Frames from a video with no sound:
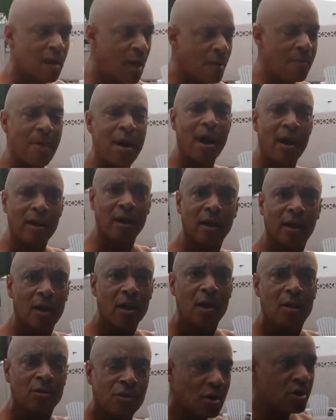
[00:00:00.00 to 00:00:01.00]
America,
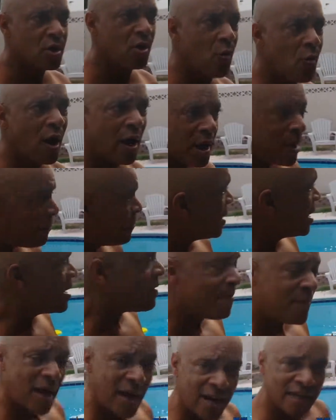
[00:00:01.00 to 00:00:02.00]
do you want to be
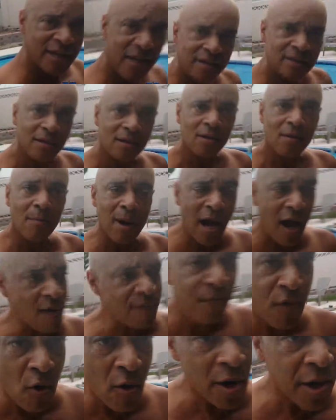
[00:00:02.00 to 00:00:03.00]
invaded by a
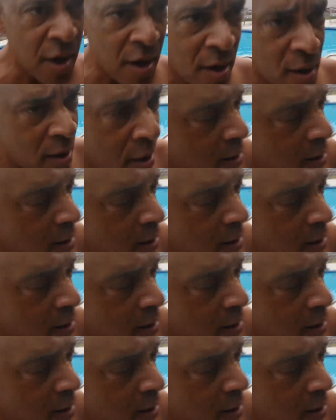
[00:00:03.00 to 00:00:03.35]
foreigner?